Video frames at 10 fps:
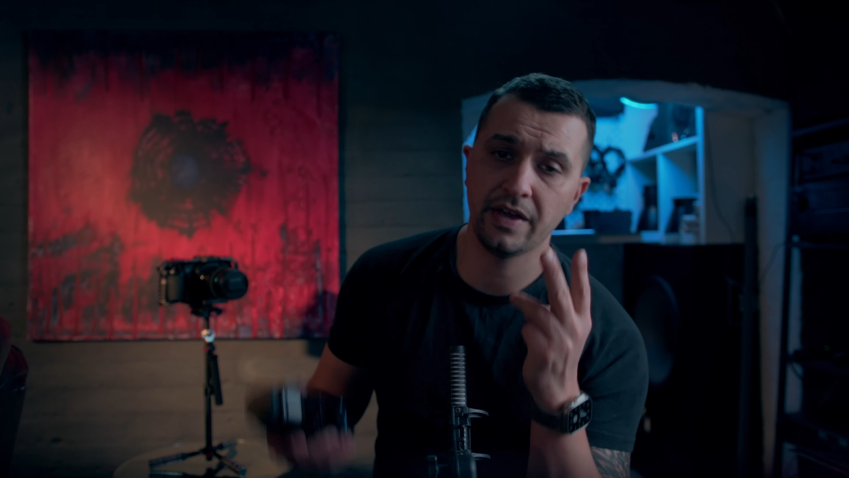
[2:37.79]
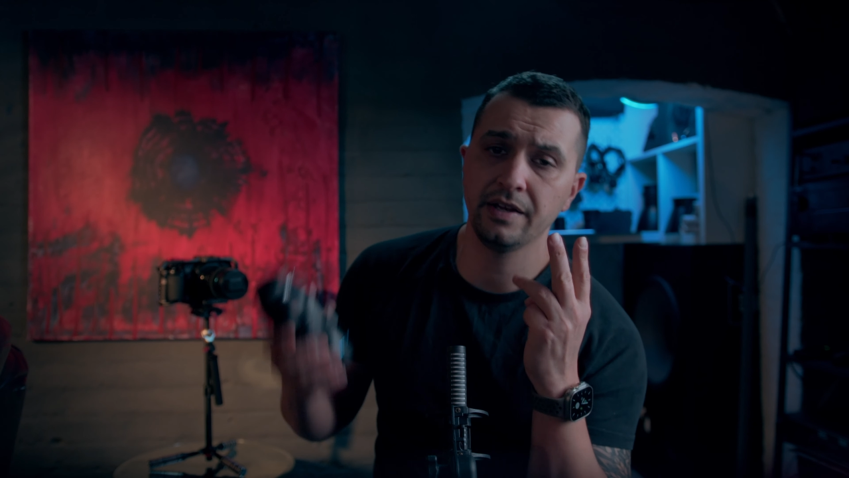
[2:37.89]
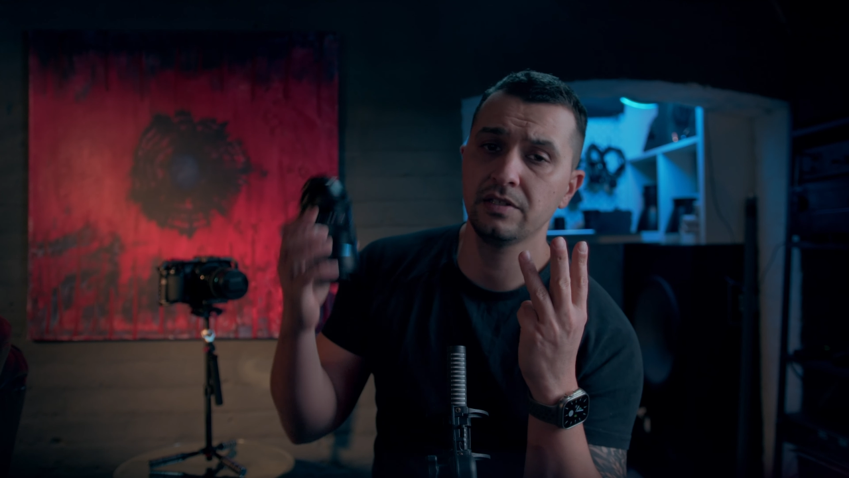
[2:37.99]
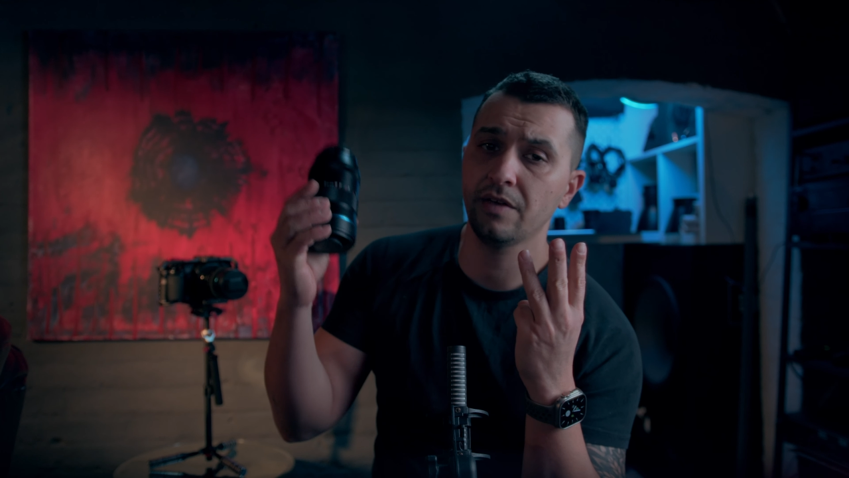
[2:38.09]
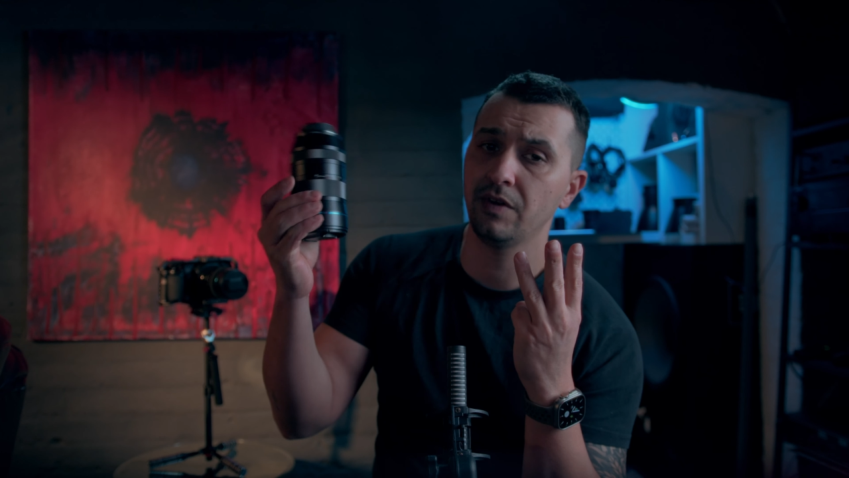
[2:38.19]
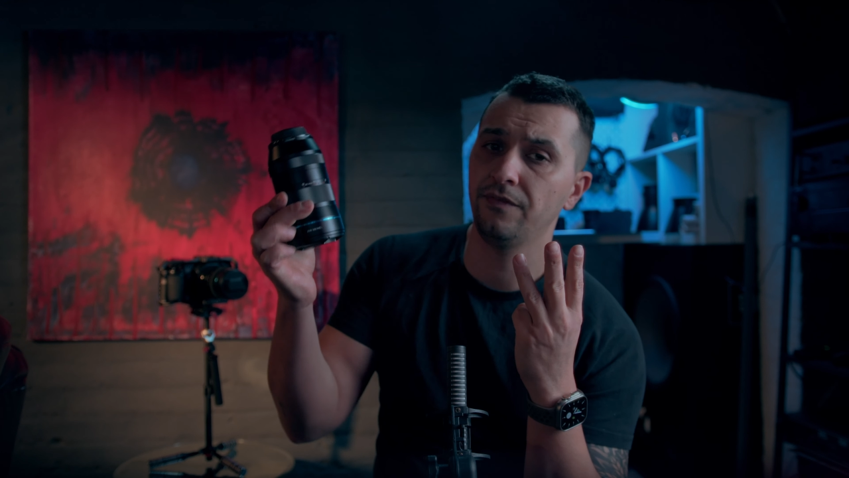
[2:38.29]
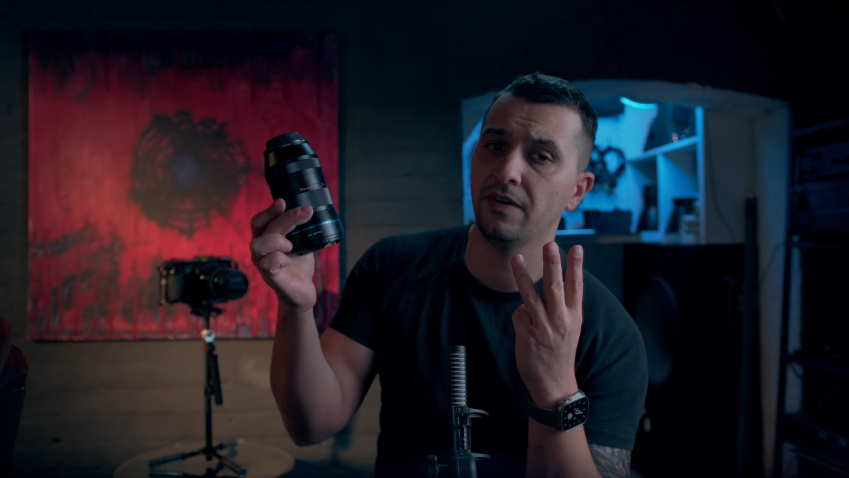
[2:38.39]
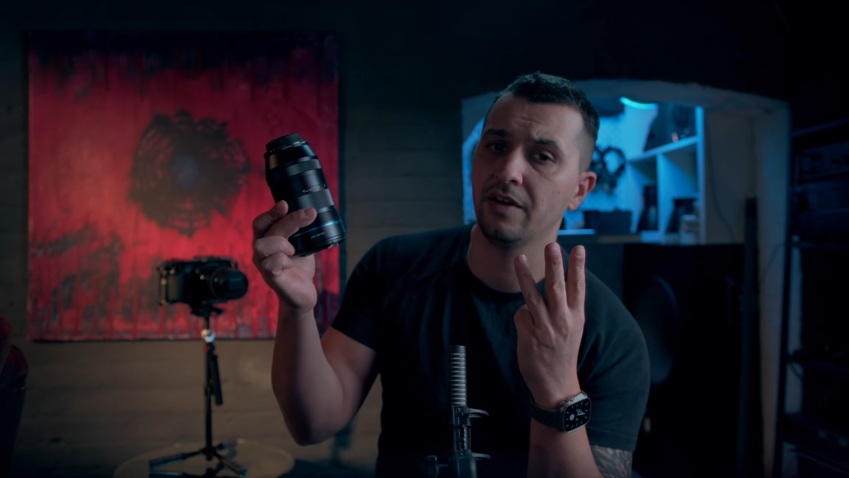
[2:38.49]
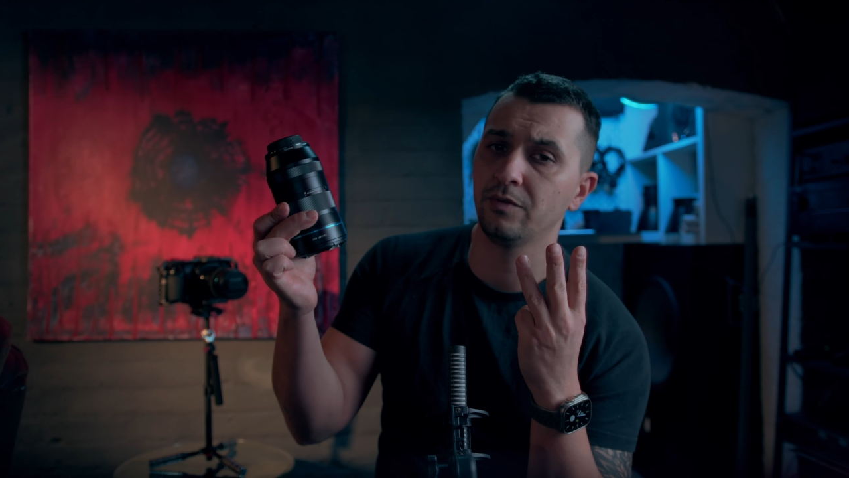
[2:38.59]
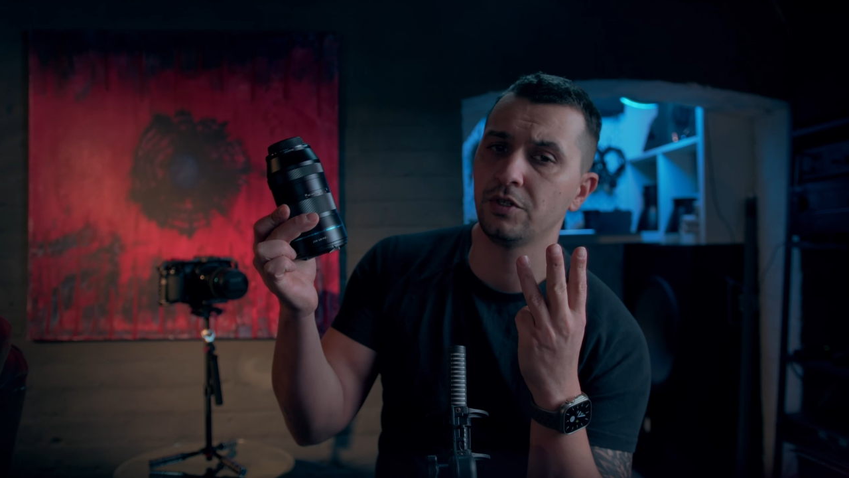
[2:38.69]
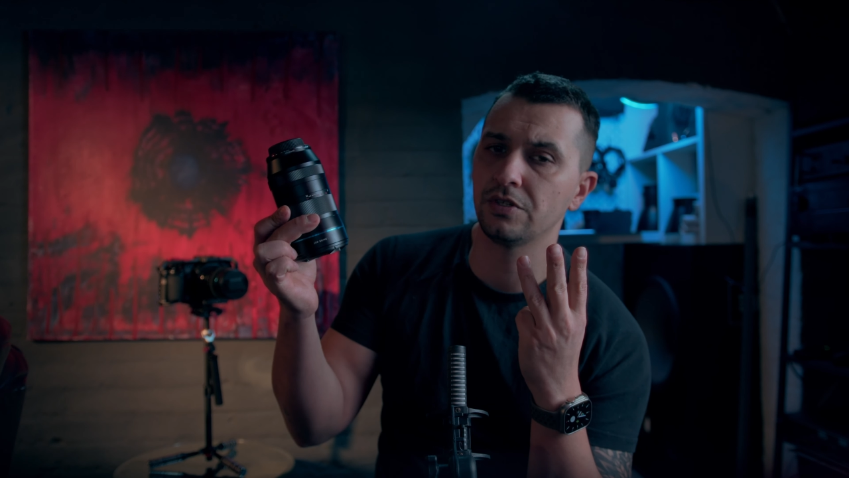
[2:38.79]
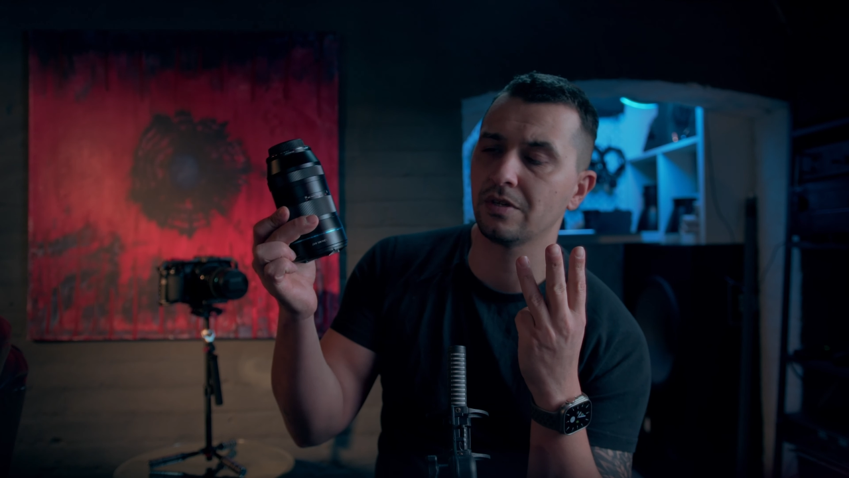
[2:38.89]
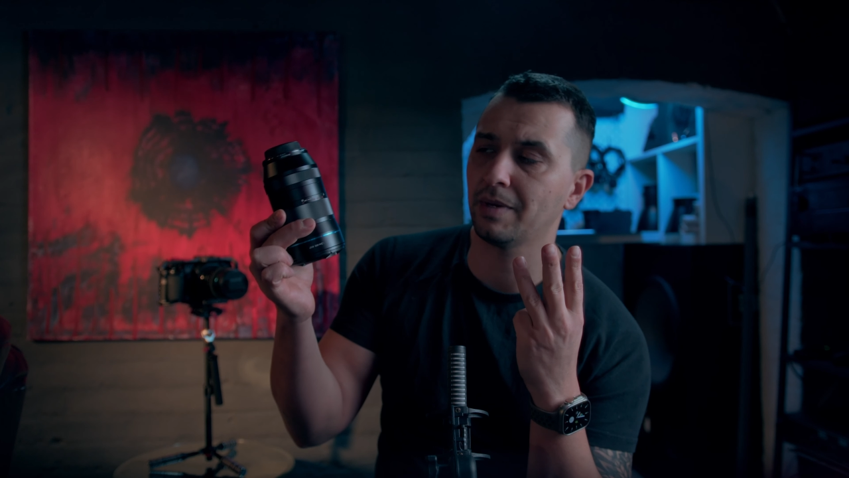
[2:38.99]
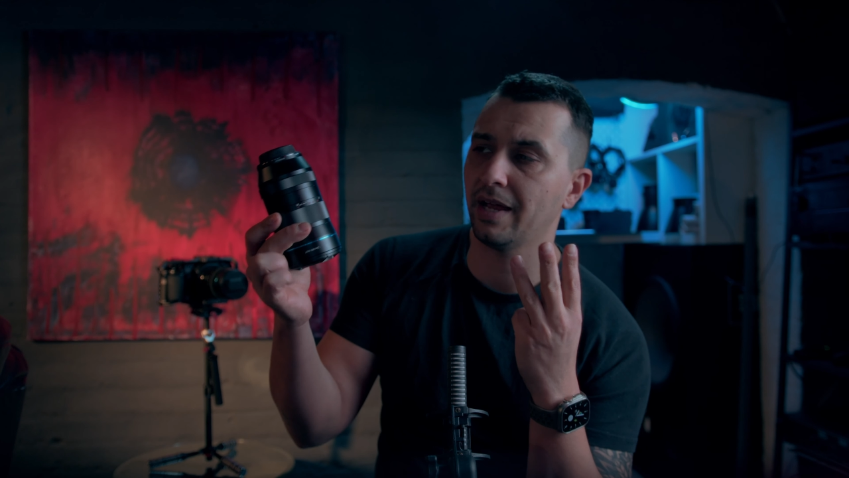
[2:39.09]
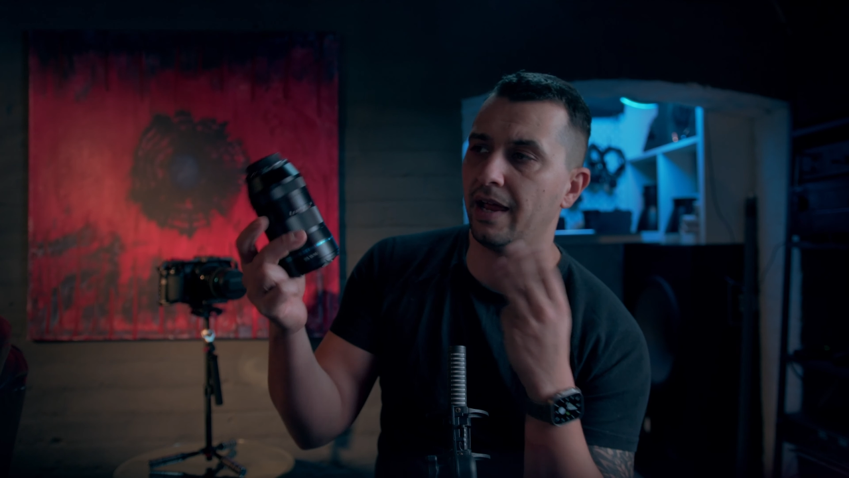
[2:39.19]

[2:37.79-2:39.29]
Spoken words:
and the 75, which is in my